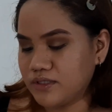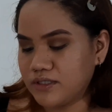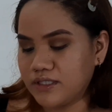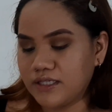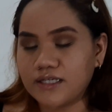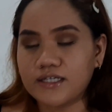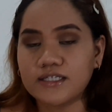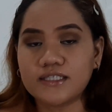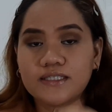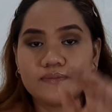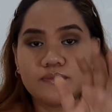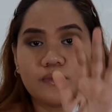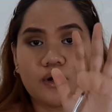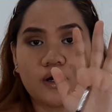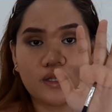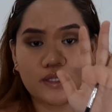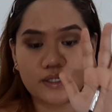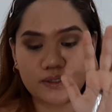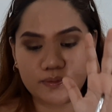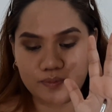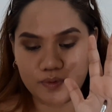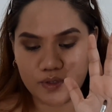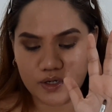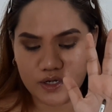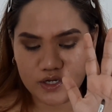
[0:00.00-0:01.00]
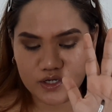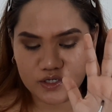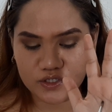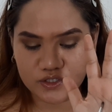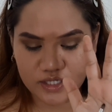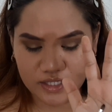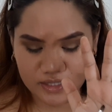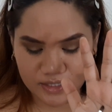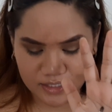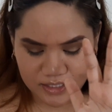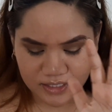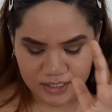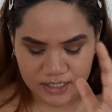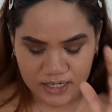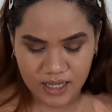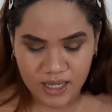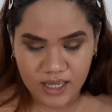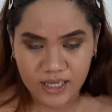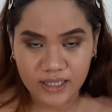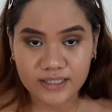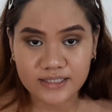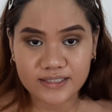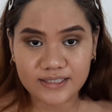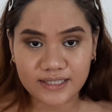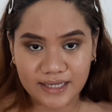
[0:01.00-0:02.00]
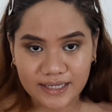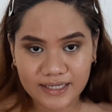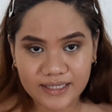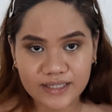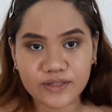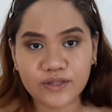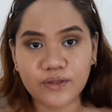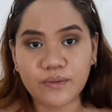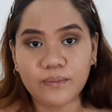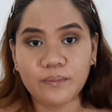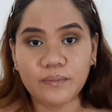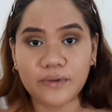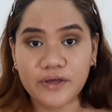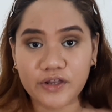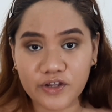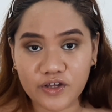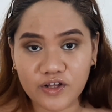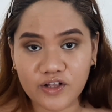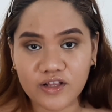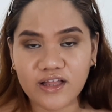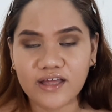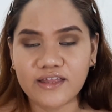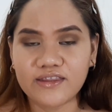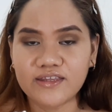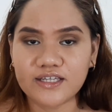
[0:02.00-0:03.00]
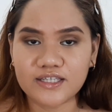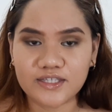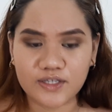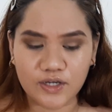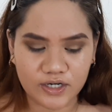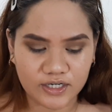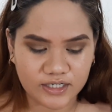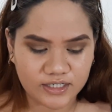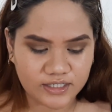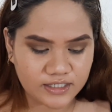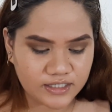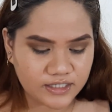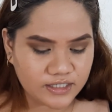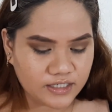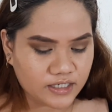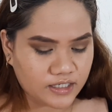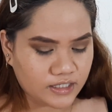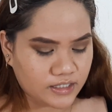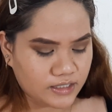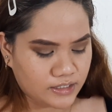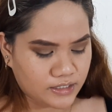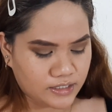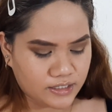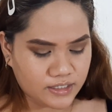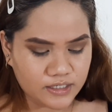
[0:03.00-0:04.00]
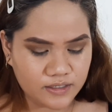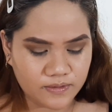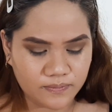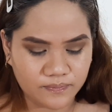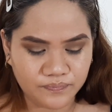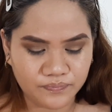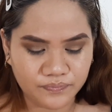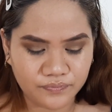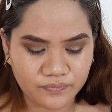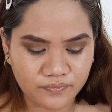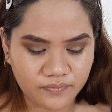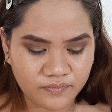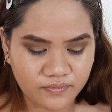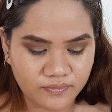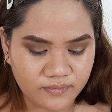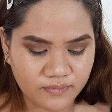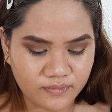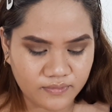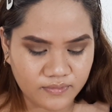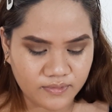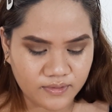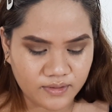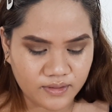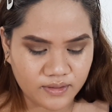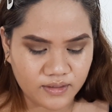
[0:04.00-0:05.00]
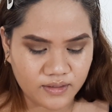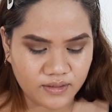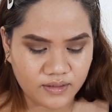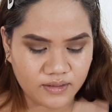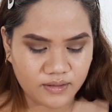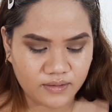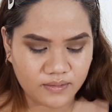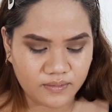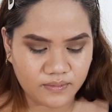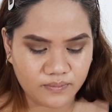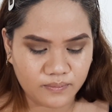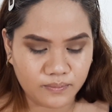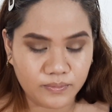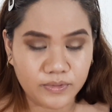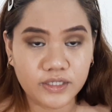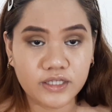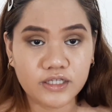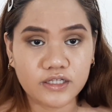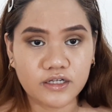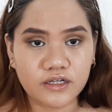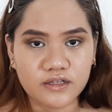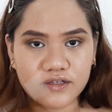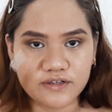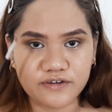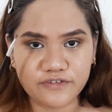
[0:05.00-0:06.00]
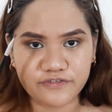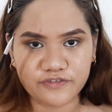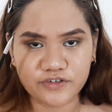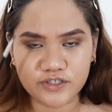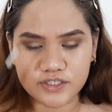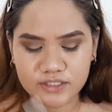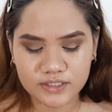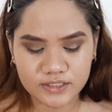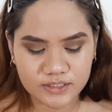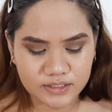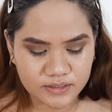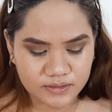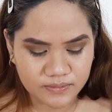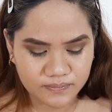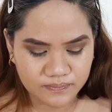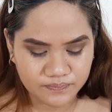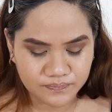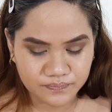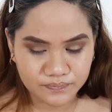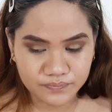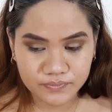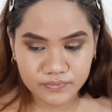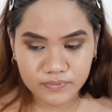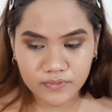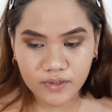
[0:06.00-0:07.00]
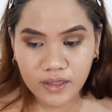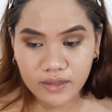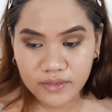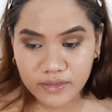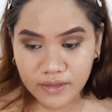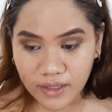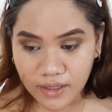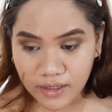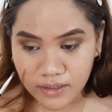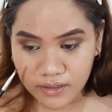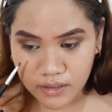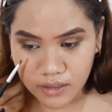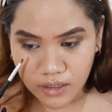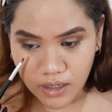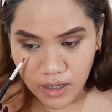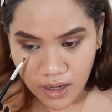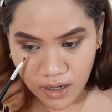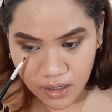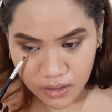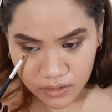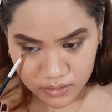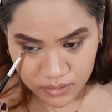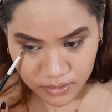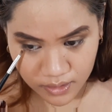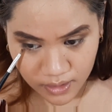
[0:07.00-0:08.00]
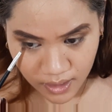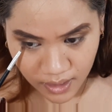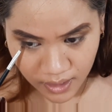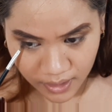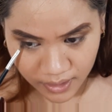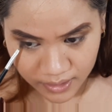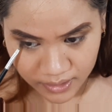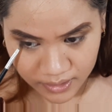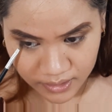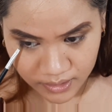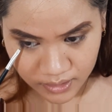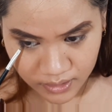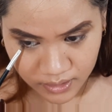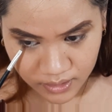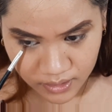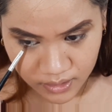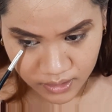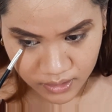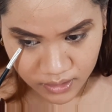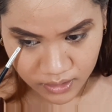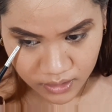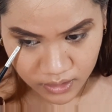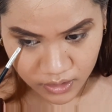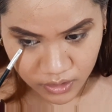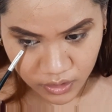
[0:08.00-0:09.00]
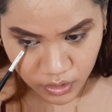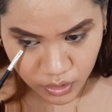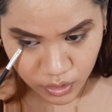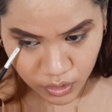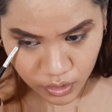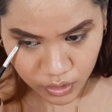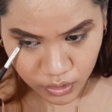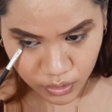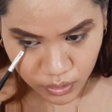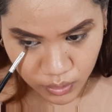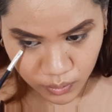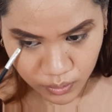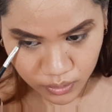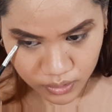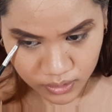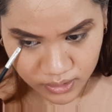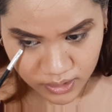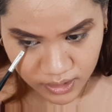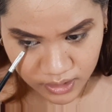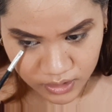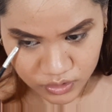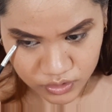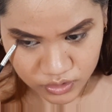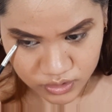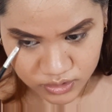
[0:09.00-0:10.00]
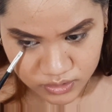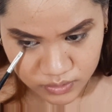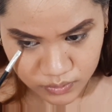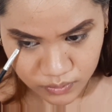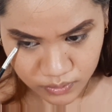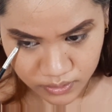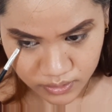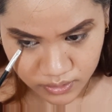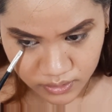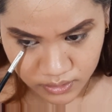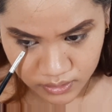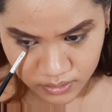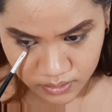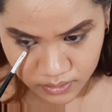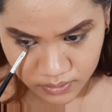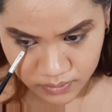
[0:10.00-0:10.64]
take a smaller brush and then take the middle and the darker color. Middle color first, and then outline your lower lashes with it.